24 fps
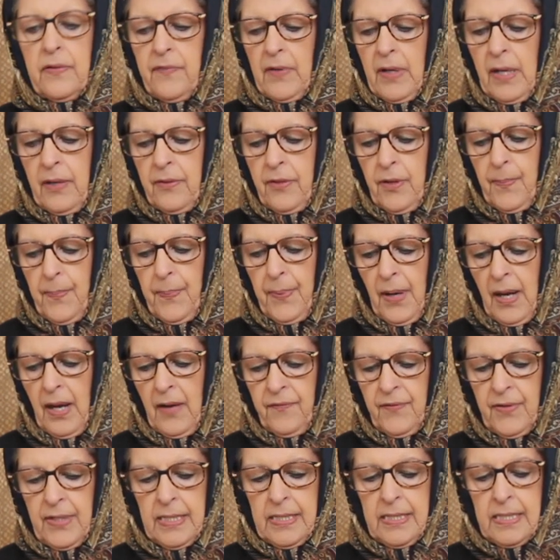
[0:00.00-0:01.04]
of other
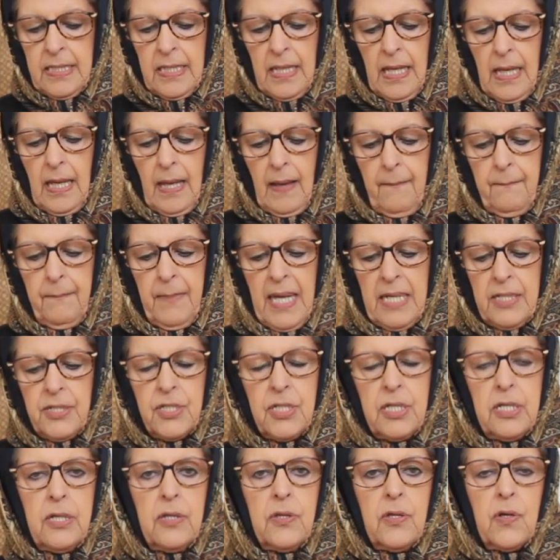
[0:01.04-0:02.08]
prophets
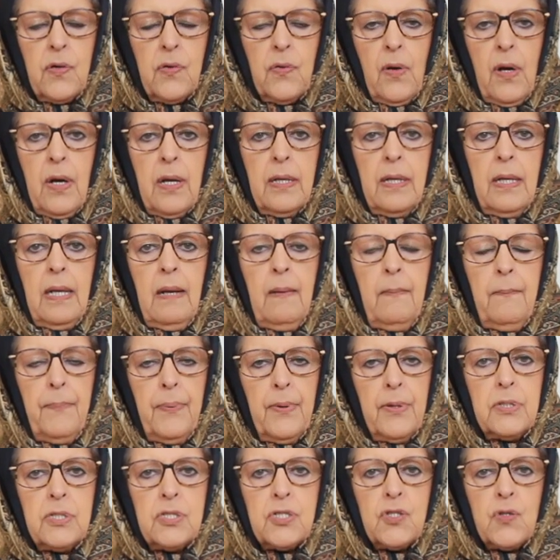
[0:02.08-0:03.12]
mentioned in the Quran in
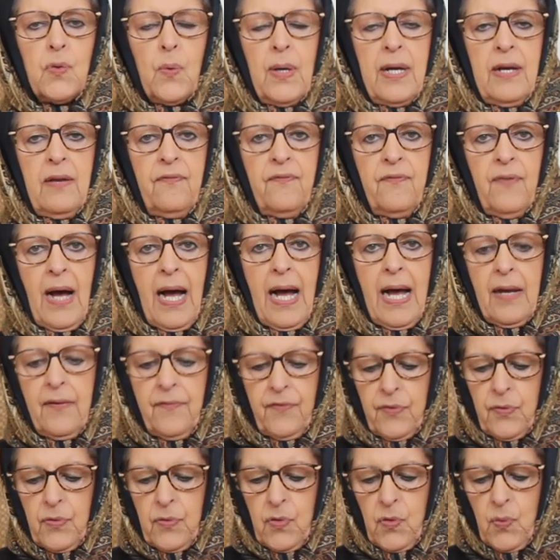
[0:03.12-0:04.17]
books
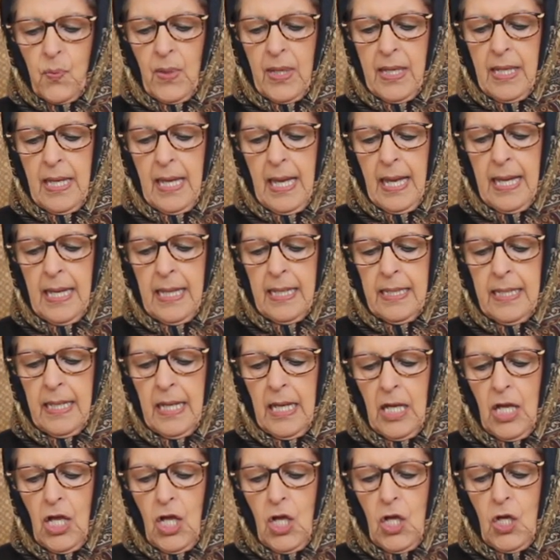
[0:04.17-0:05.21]
25 through 28,
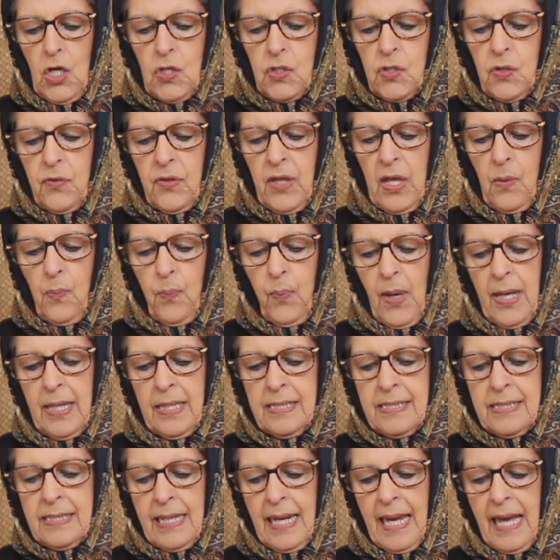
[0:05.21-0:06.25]
so that what
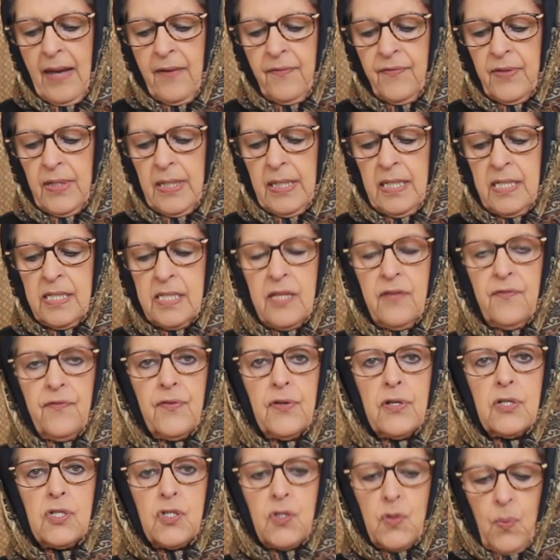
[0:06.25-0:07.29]
is left is the
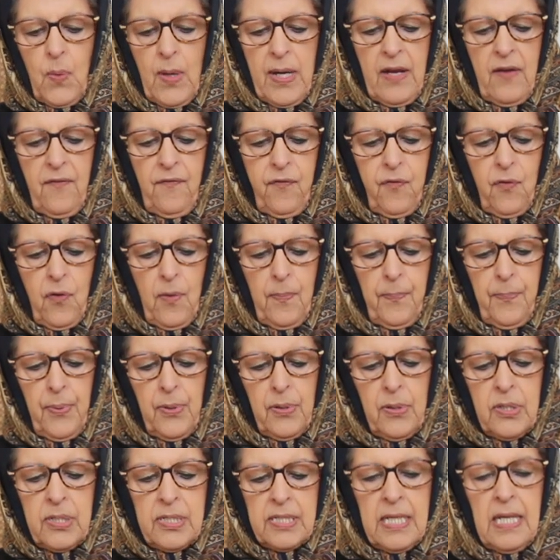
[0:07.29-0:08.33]
first 24
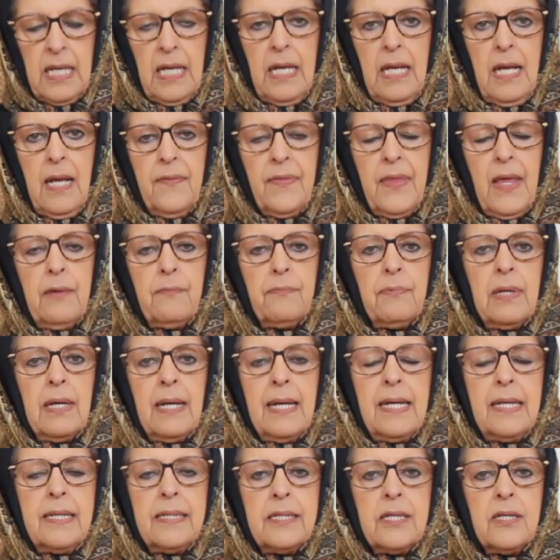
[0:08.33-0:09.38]
books that
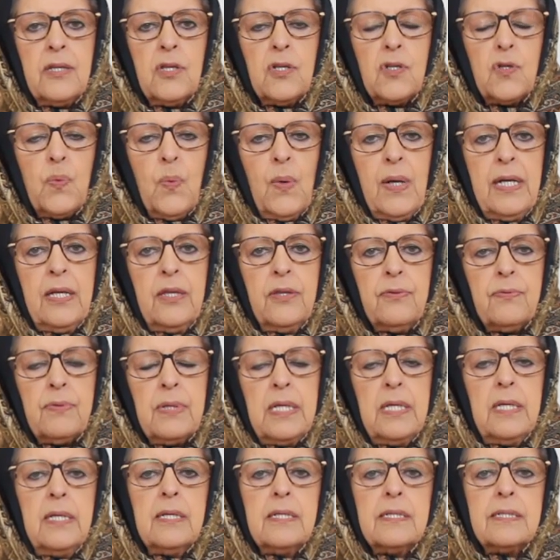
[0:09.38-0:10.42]
relate to the
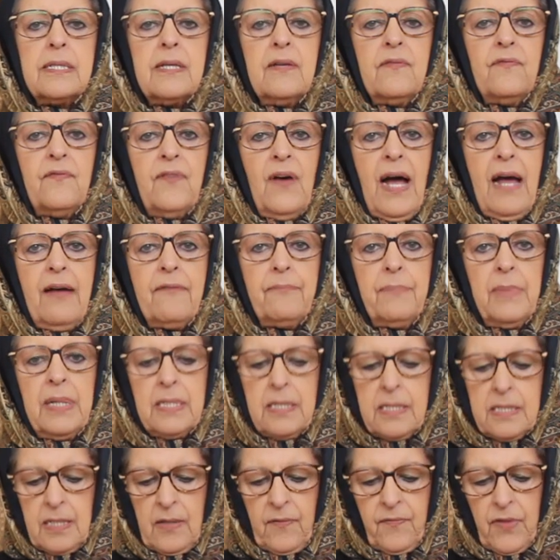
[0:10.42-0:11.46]
23 years and 5
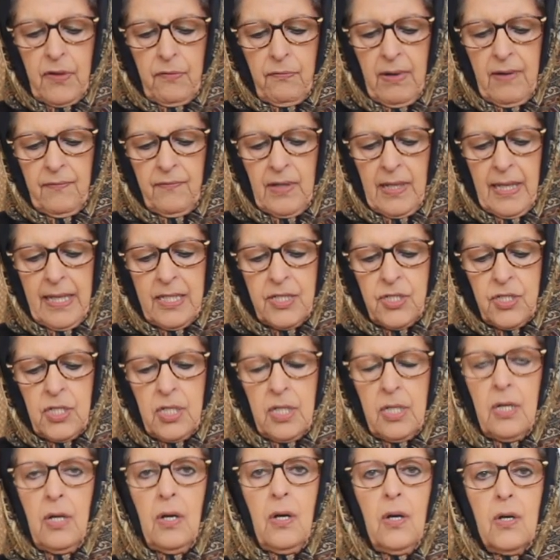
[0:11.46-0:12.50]
months of the
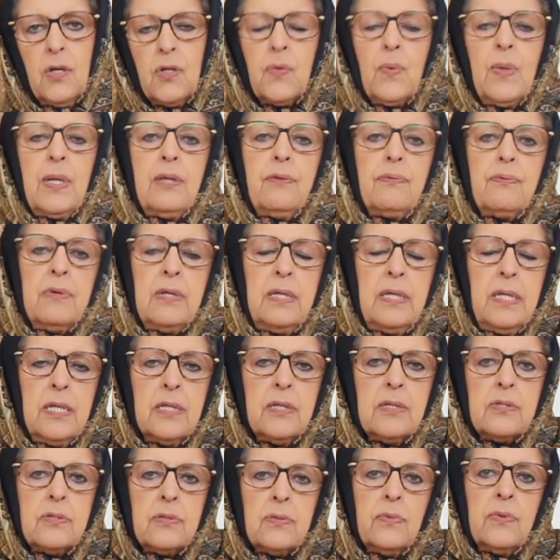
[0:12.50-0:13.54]
revelation, 23
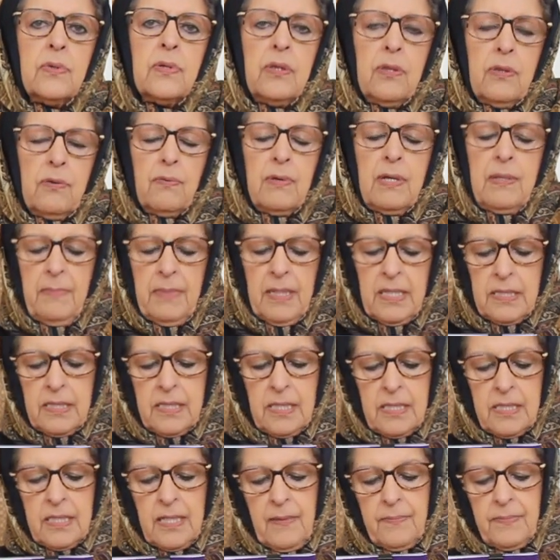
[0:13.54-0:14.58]
years or 3
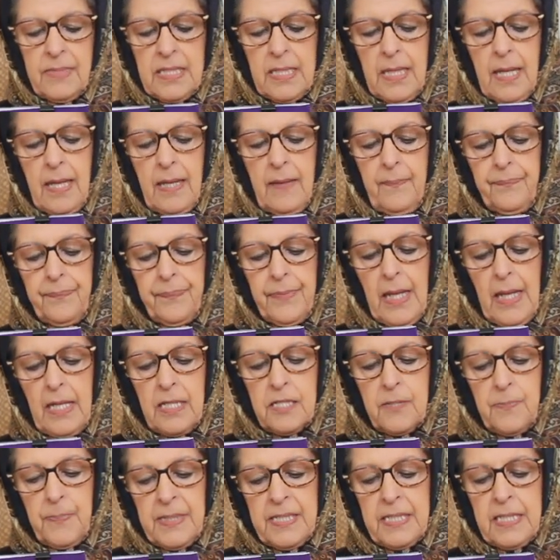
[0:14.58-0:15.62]
months, as some say,
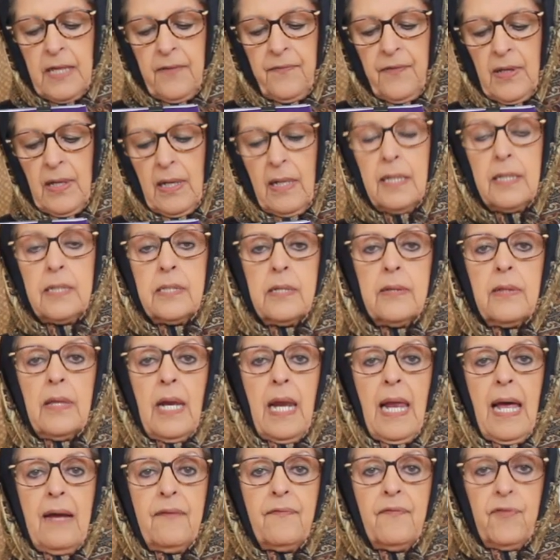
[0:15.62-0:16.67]
specifically to
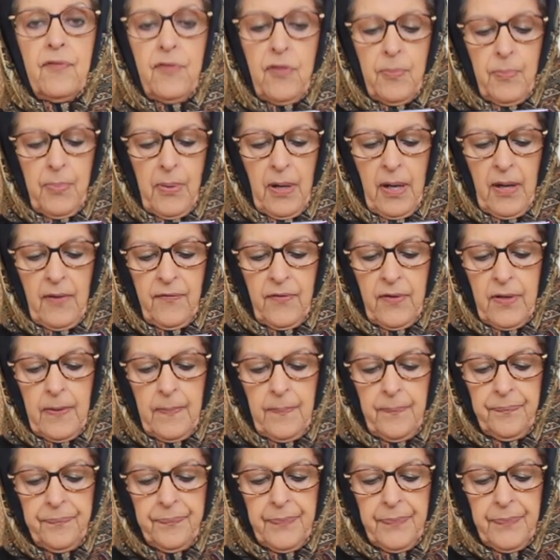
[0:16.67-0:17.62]
the life of the Prophet.